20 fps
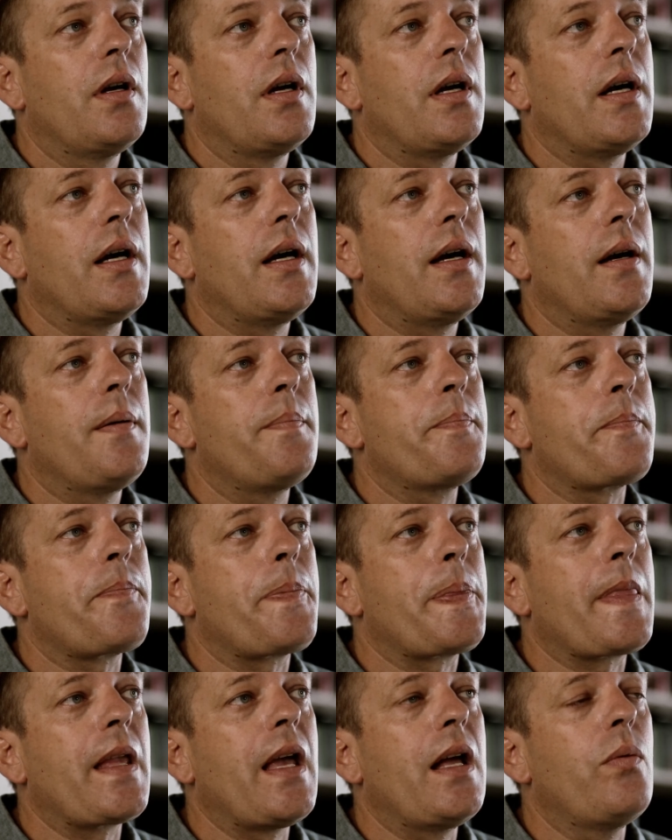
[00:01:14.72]

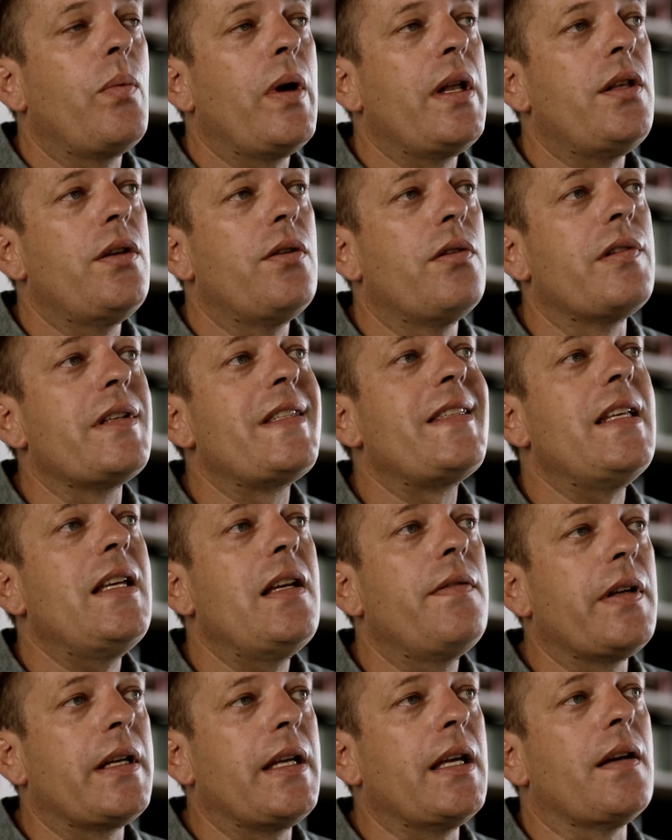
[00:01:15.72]
And when you
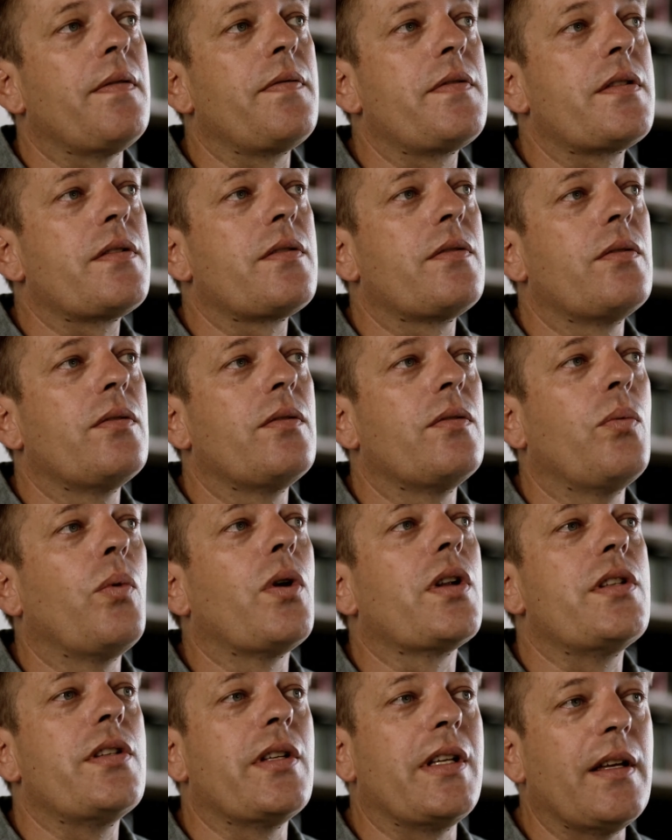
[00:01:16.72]
receive a gift,
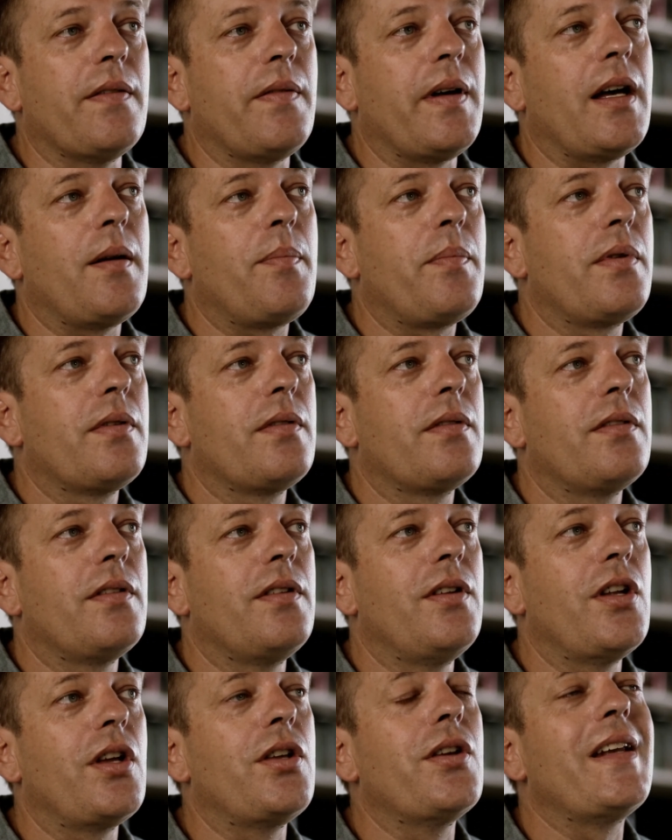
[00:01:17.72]
what you give up.
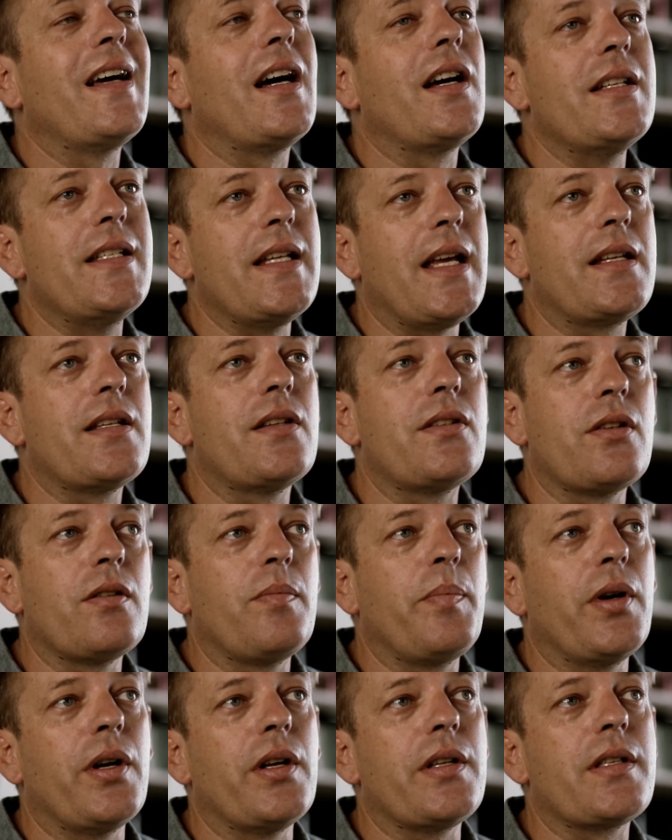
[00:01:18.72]
You're now indebted to a
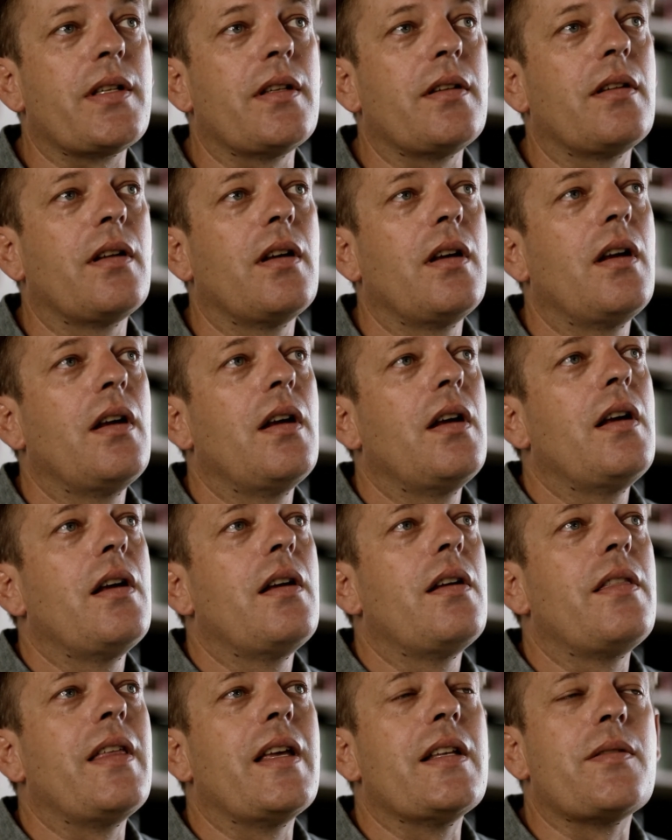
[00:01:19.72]
person.
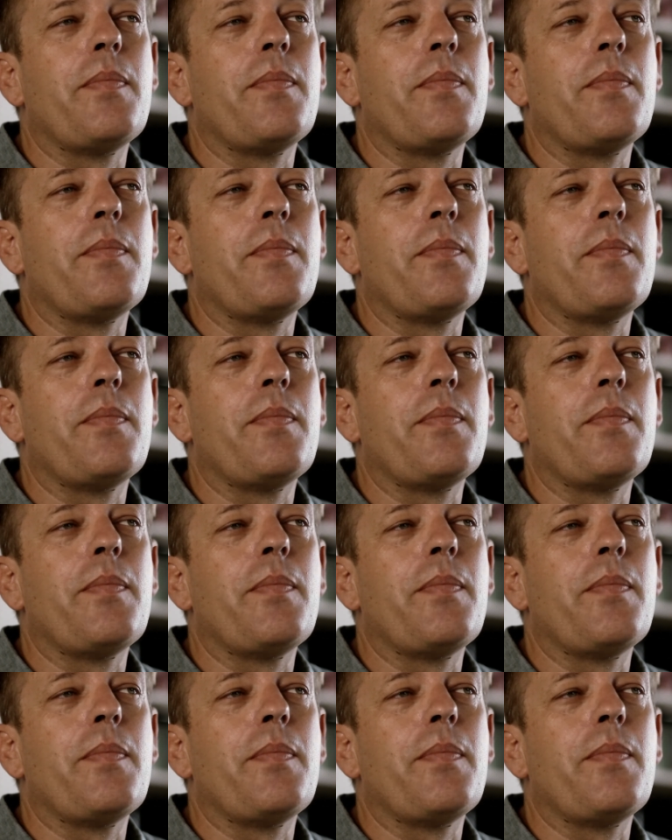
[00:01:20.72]
There's a